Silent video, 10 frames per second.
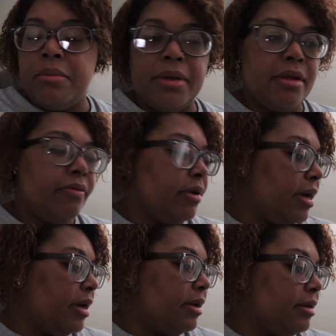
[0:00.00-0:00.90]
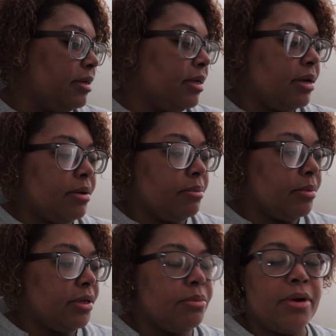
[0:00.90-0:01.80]
But if not,
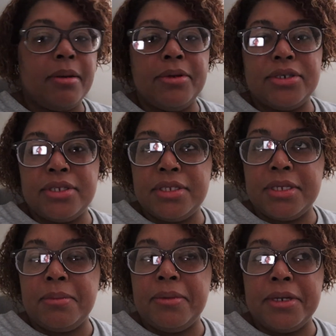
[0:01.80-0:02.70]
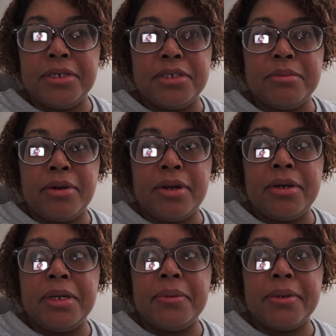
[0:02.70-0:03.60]
I'm going to probably just skip lunch
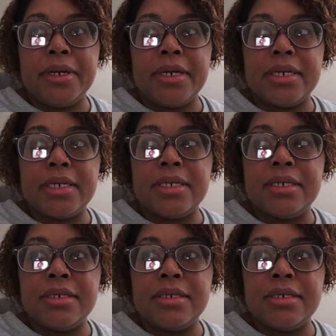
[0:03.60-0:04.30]
tomorrow at work